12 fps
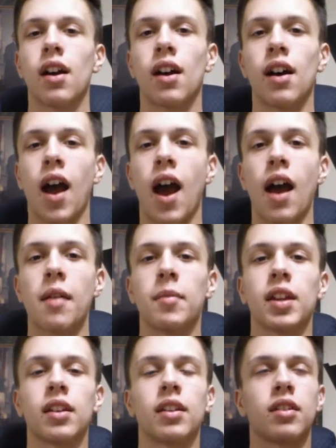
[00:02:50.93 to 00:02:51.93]

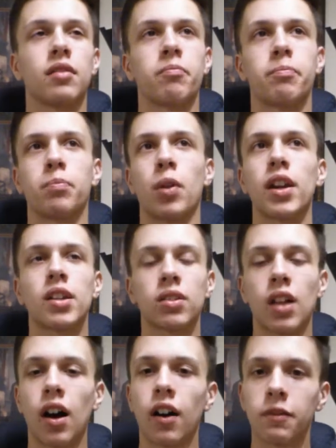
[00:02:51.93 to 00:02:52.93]
Bryce
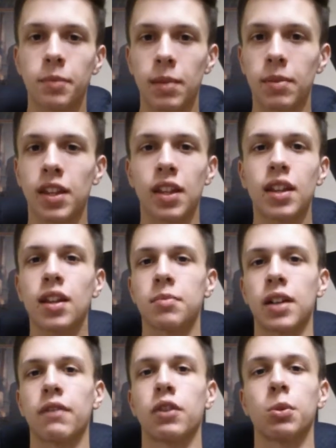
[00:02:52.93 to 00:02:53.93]
Love, maybe he
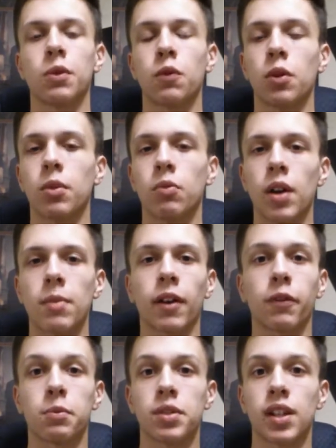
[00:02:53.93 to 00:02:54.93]
comes out of nowhere, former running
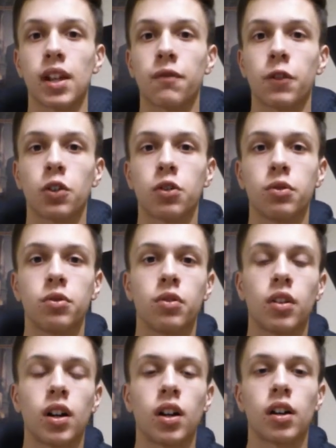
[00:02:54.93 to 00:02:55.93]
back from Stanford,
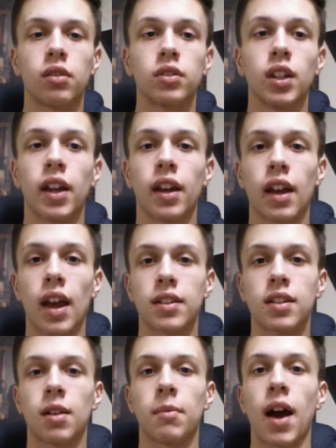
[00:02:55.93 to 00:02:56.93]
who
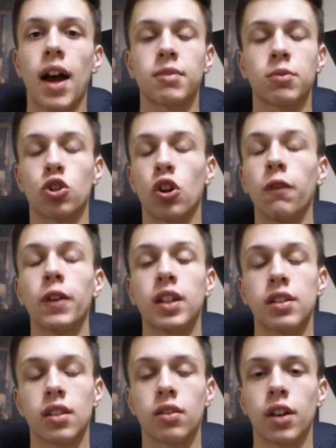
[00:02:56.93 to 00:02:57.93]
had some Heisman Trophy
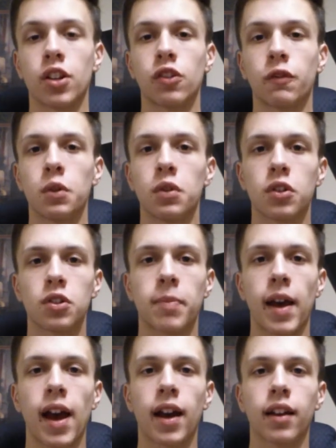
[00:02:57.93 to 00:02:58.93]
consideration a few years
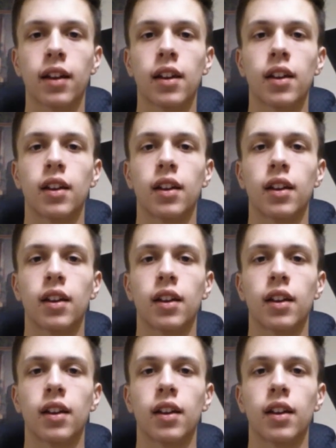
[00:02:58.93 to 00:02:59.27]
back.